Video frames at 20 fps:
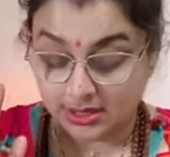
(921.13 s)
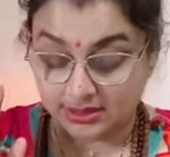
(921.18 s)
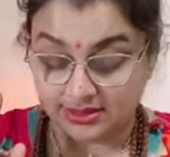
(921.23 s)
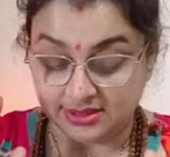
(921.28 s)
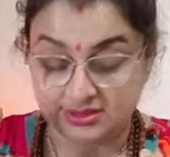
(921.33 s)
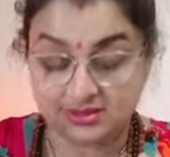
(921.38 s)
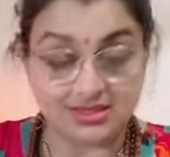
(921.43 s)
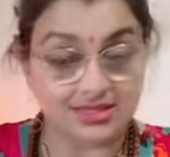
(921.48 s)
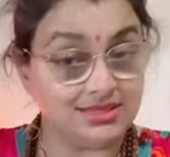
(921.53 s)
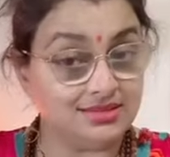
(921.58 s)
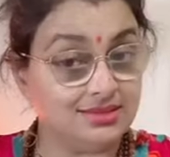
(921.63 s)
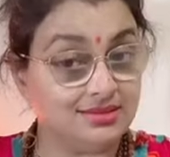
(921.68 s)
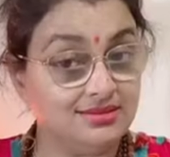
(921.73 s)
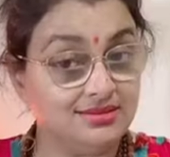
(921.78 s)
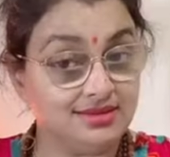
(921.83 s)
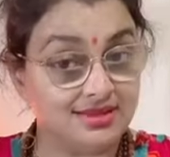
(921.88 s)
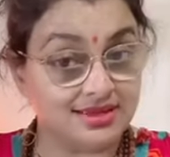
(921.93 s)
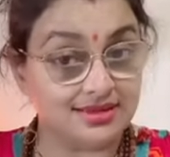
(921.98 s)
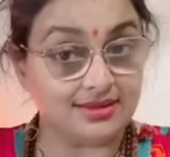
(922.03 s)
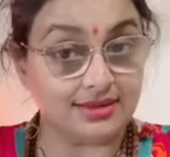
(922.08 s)
The reason
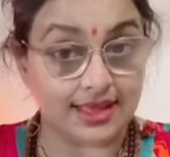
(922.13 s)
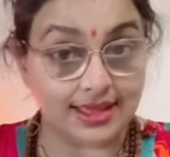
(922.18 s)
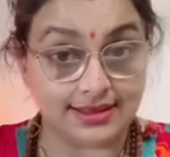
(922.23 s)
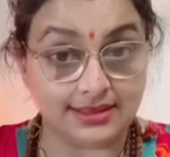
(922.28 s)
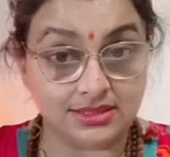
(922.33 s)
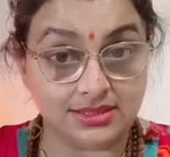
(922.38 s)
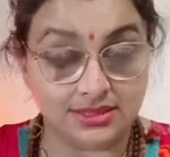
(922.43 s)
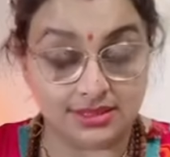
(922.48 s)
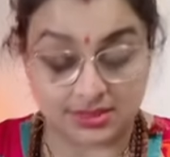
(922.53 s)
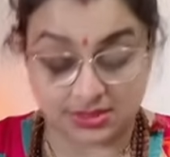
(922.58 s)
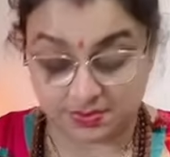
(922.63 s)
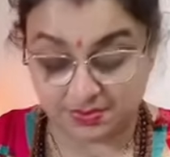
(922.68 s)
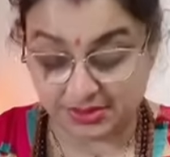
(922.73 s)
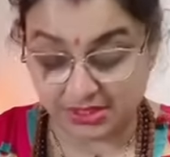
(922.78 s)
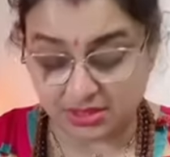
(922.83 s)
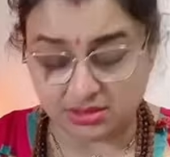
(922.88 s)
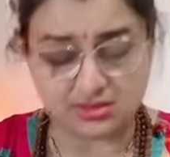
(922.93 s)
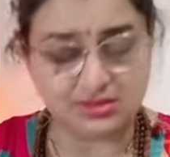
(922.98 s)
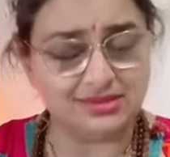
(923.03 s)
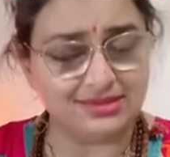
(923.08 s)
they are anxious
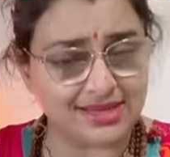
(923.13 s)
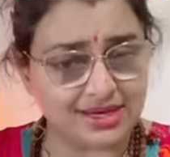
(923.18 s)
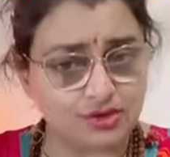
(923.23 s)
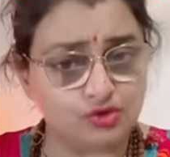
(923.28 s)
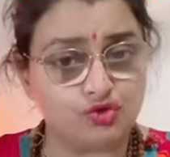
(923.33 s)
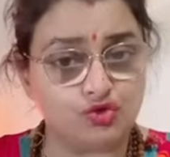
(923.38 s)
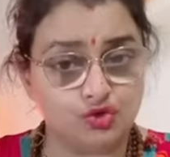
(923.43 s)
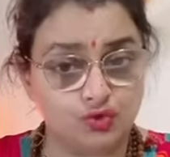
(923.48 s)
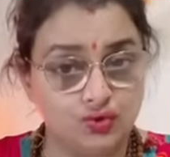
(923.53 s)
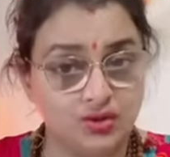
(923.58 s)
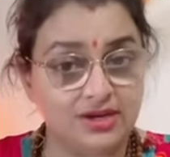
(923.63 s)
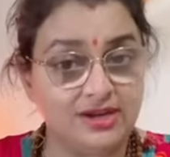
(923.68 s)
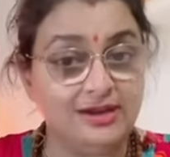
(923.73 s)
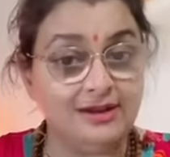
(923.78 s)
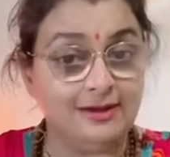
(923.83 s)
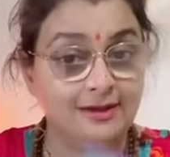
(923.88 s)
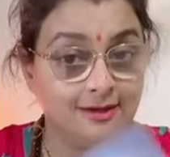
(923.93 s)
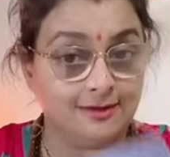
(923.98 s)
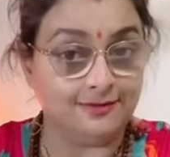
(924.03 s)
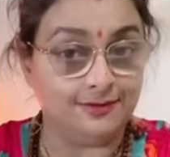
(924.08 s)
because they truly
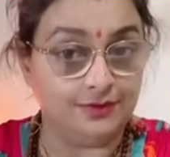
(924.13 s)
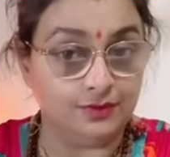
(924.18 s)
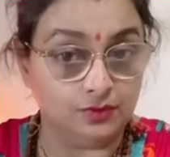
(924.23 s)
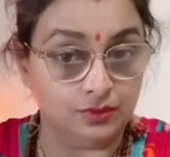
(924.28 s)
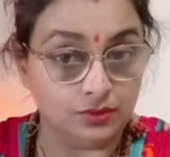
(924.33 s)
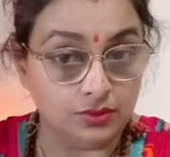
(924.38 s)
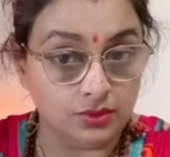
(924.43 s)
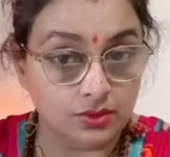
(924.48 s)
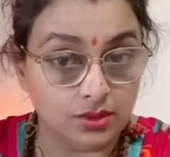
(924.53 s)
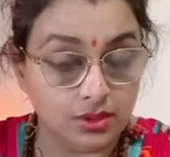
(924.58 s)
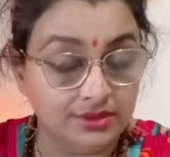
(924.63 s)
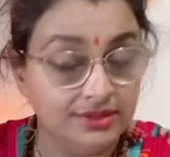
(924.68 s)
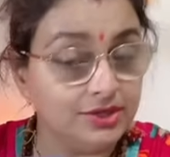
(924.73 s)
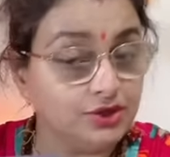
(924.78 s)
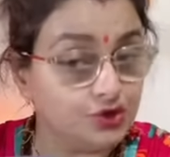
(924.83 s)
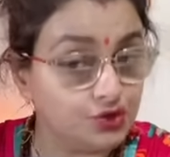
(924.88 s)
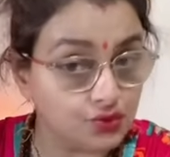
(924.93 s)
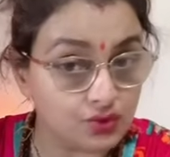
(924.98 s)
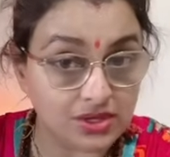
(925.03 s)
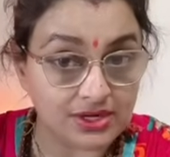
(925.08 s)
love you they
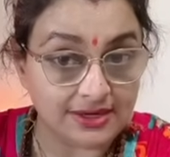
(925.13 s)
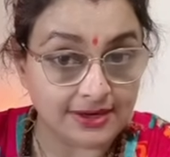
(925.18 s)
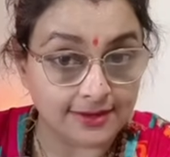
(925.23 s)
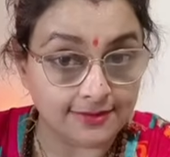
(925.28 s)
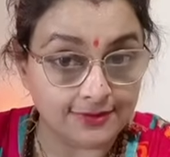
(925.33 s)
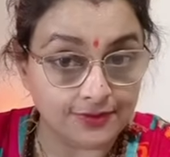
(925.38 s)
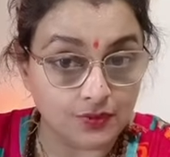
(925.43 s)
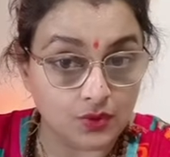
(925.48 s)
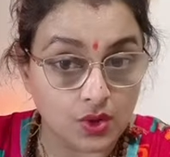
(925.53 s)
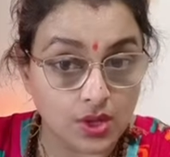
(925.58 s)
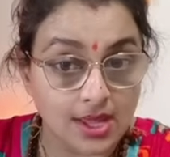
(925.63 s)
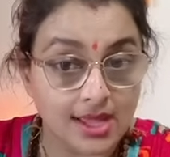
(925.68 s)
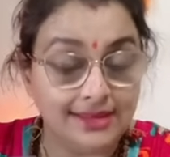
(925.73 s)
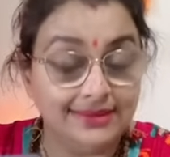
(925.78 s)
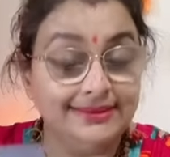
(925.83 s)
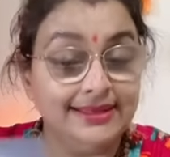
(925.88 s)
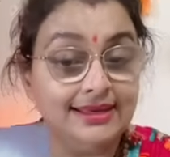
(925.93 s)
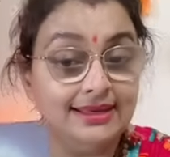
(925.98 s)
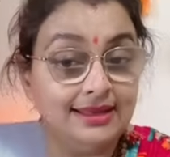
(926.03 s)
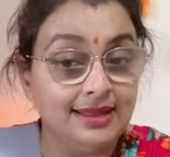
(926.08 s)
truly love you.
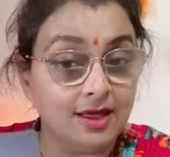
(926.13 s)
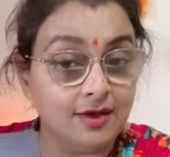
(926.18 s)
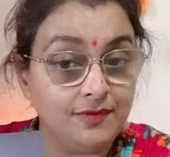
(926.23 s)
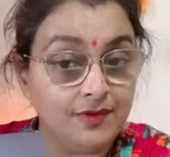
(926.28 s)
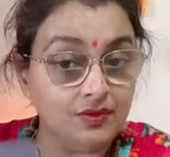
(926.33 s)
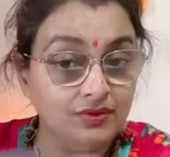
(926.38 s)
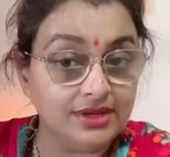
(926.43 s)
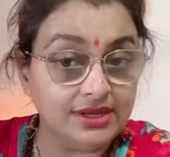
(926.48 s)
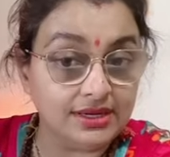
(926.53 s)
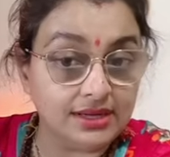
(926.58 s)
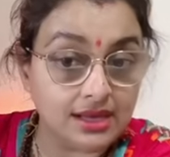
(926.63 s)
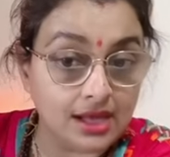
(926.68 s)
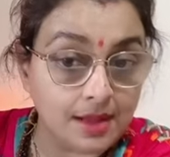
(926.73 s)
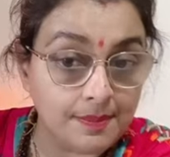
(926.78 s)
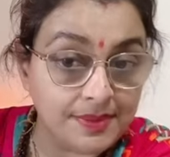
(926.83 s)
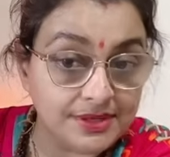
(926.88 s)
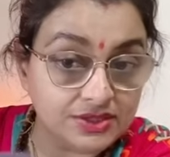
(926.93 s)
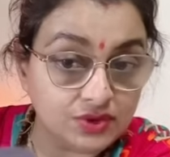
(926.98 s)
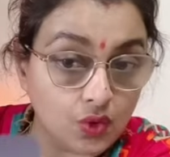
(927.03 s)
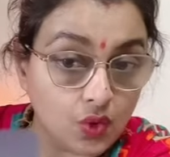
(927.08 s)
They love you. Their
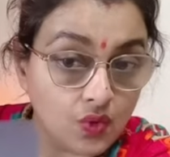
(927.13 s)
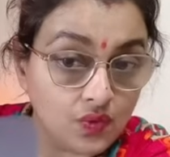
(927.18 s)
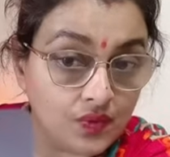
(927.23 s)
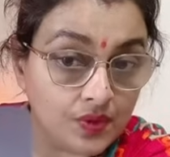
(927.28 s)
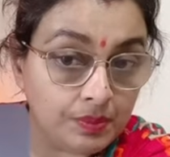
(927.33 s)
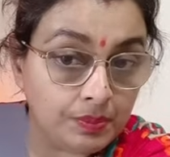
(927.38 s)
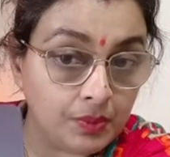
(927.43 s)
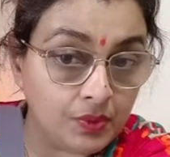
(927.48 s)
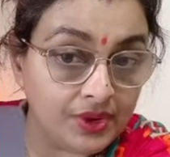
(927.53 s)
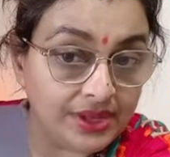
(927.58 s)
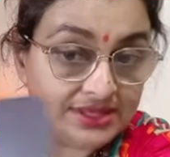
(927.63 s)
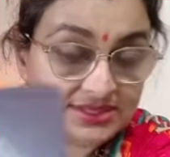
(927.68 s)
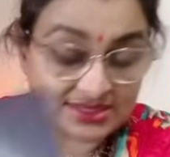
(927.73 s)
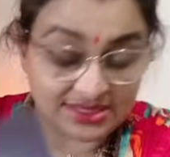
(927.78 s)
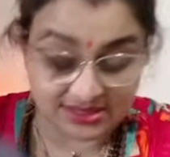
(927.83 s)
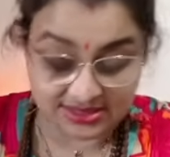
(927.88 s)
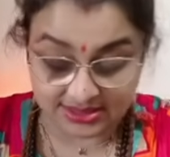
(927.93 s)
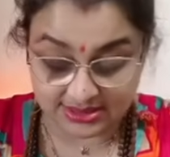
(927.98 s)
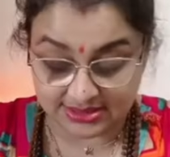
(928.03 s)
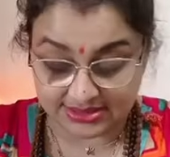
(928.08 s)
cup is overpouring.
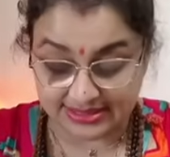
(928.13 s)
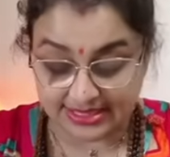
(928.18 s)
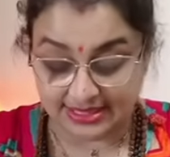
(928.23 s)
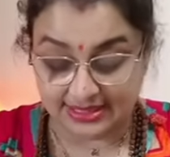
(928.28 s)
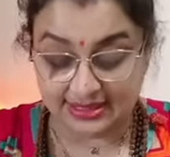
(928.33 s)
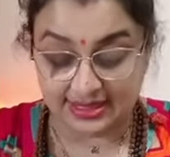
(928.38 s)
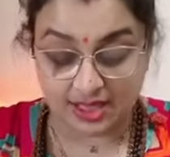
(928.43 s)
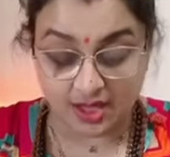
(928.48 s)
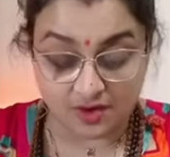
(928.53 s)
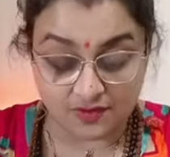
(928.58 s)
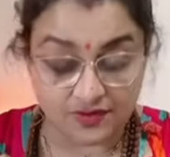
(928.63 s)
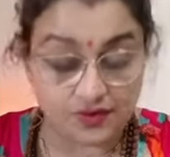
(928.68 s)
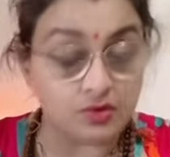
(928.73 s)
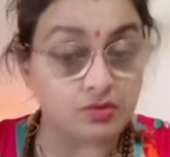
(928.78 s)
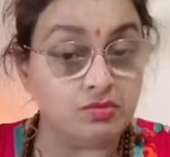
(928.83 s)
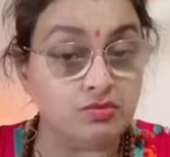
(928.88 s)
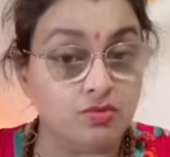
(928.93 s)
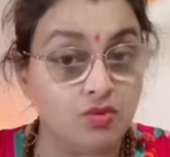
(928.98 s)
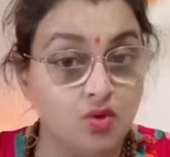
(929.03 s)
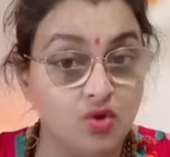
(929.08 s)
See this. They love
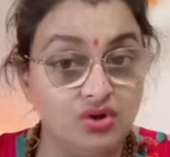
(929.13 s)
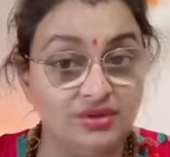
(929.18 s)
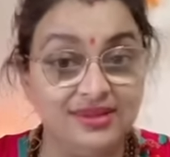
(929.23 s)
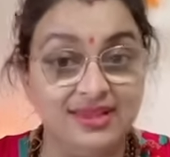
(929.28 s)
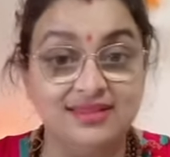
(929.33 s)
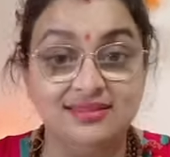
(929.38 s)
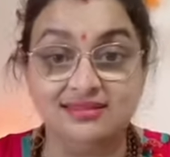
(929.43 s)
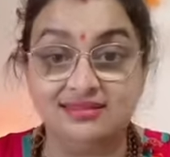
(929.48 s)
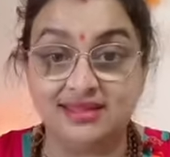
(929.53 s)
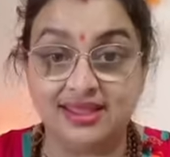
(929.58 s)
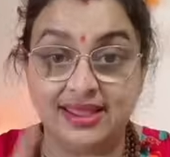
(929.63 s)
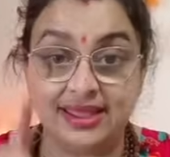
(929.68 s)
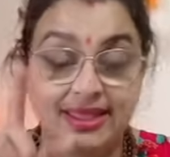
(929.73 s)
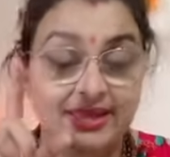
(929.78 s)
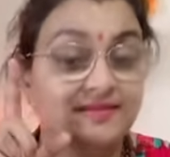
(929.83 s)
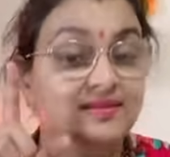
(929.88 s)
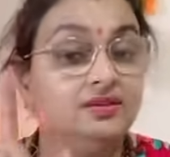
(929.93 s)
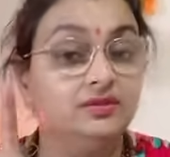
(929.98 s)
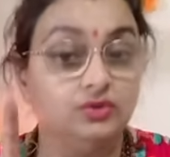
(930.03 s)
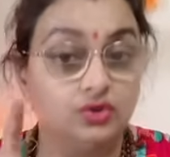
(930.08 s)
you more than they
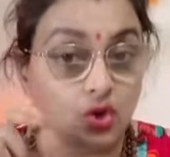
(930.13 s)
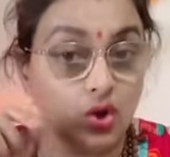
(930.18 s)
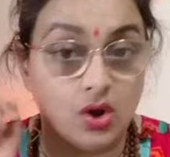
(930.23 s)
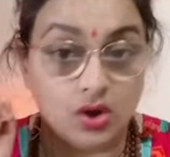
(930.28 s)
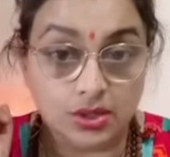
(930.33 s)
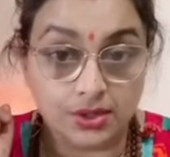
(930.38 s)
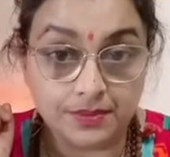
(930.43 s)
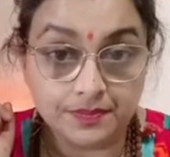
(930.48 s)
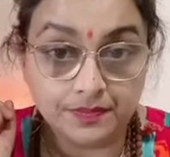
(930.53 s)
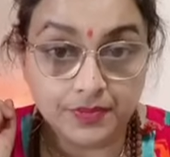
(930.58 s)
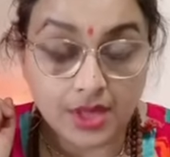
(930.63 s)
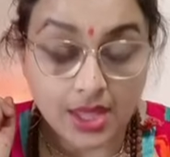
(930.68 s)
even thought.